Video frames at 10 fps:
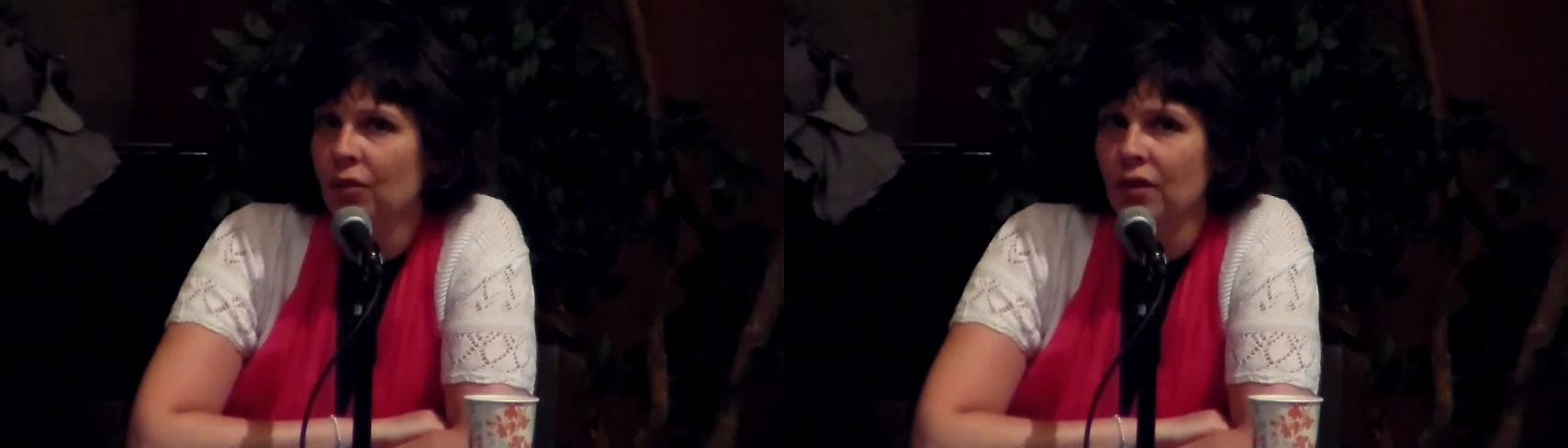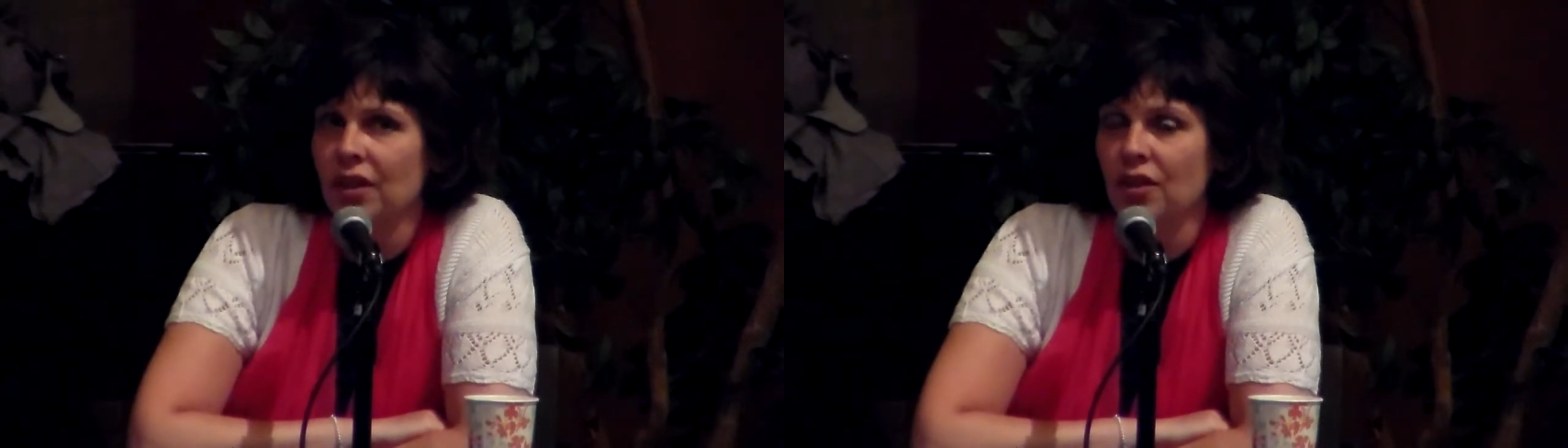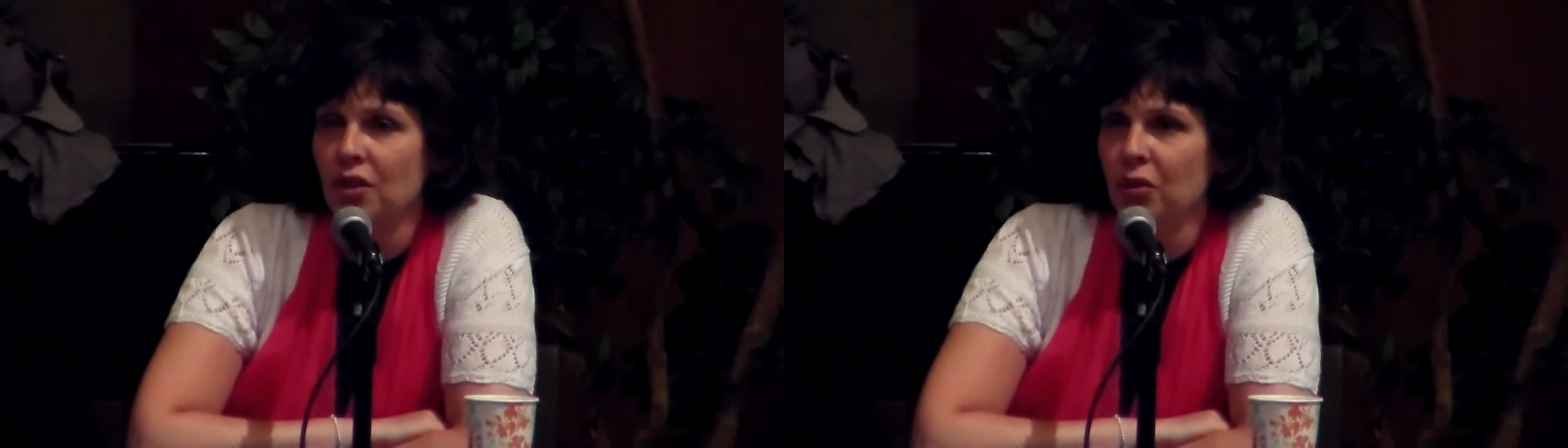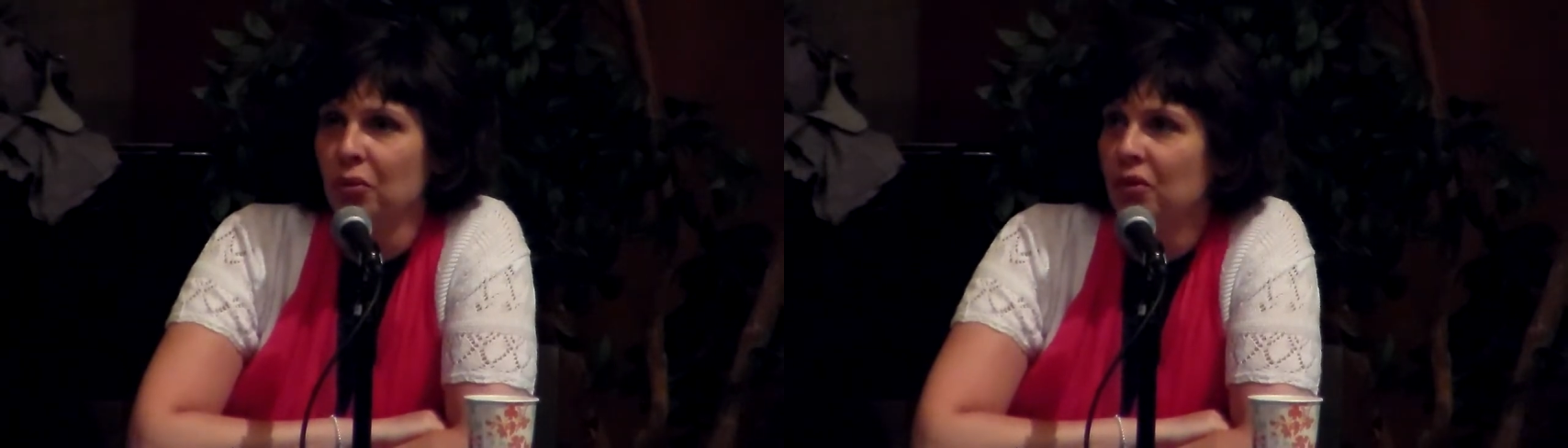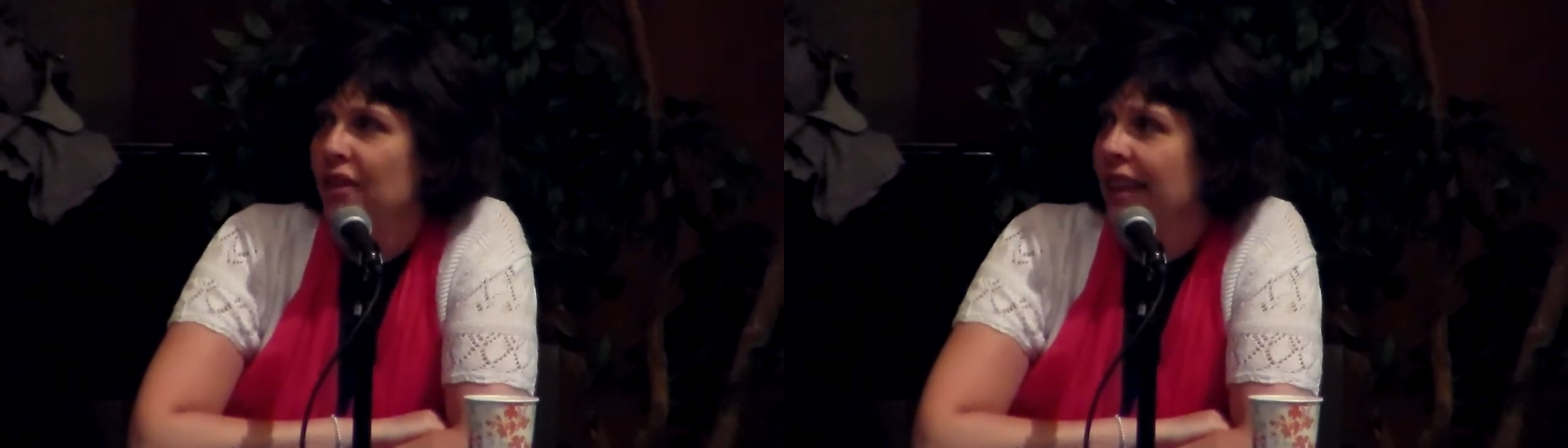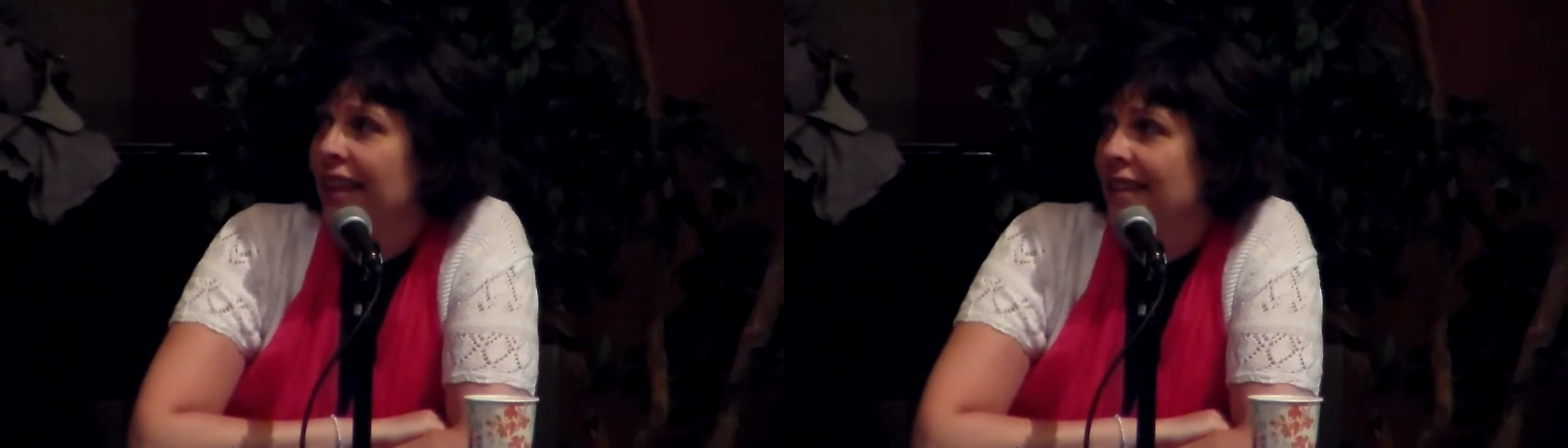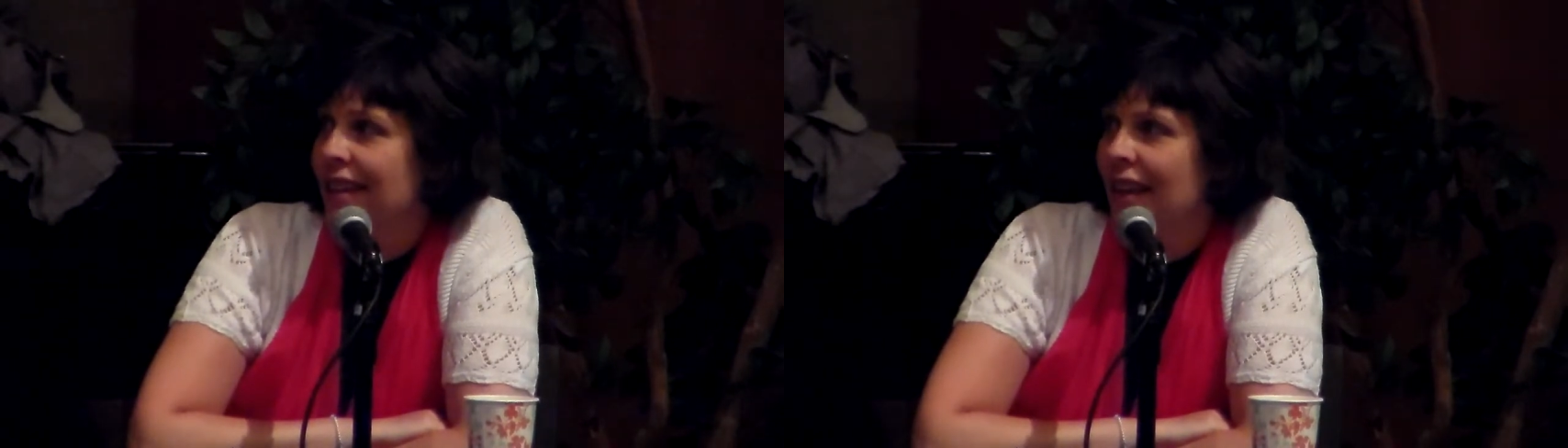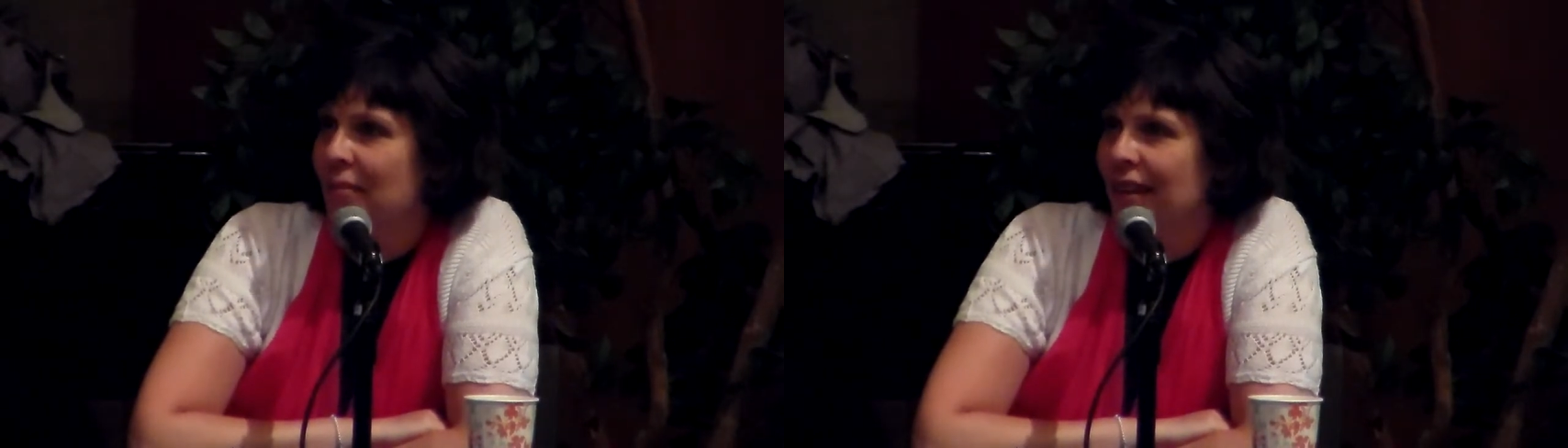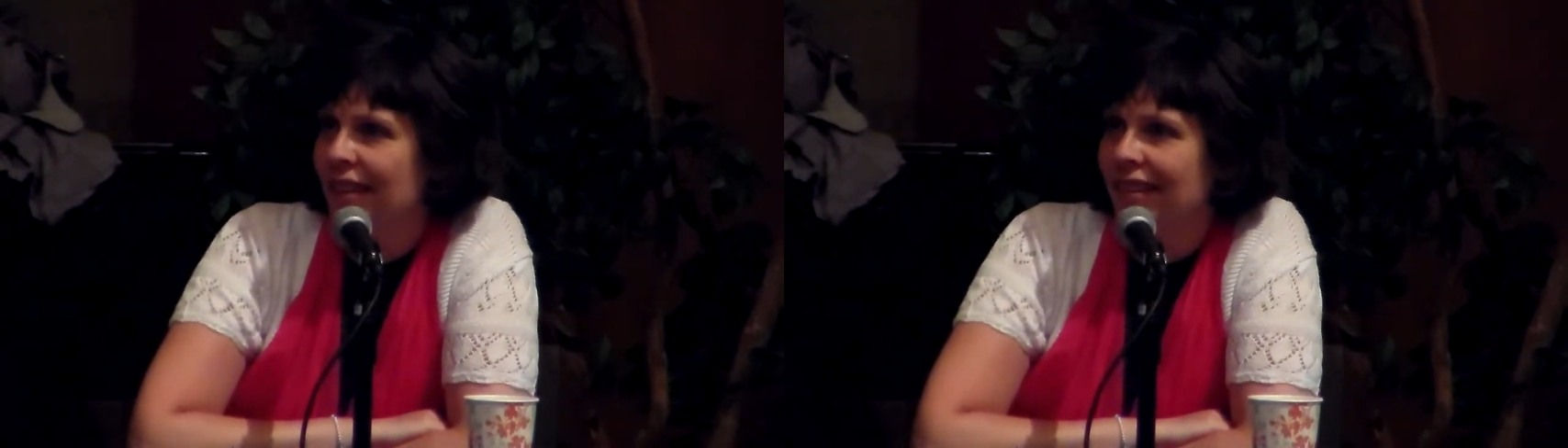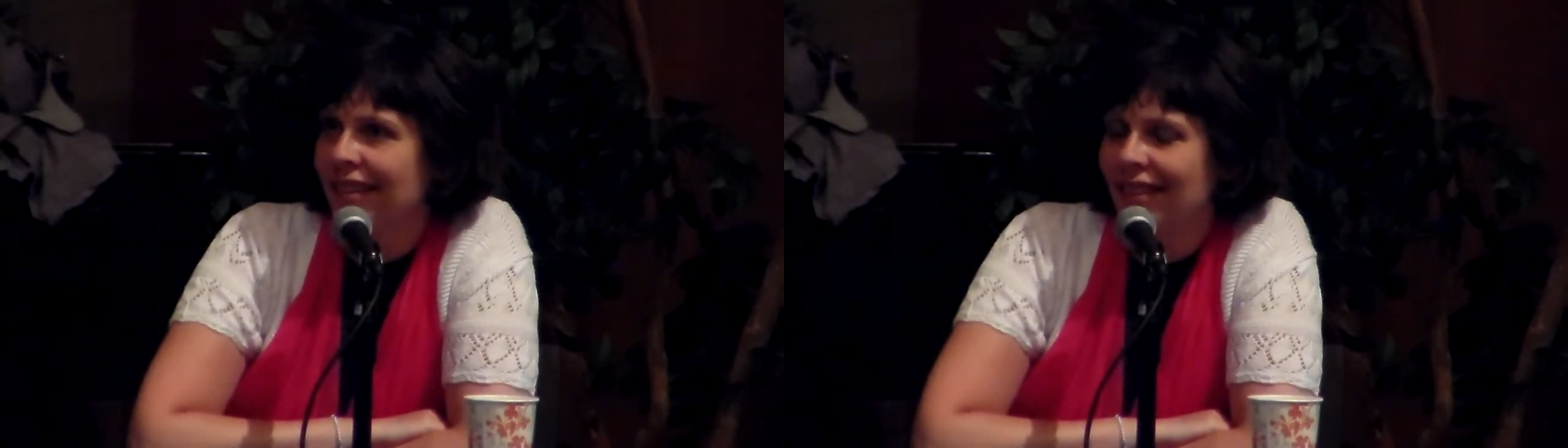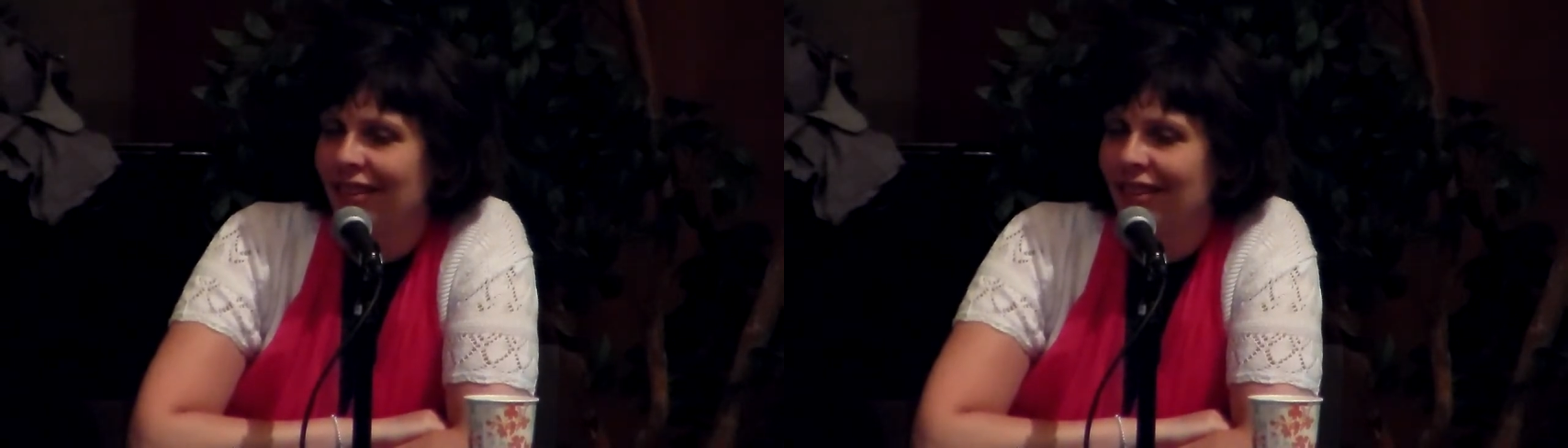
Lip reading: all these huge leaks came in.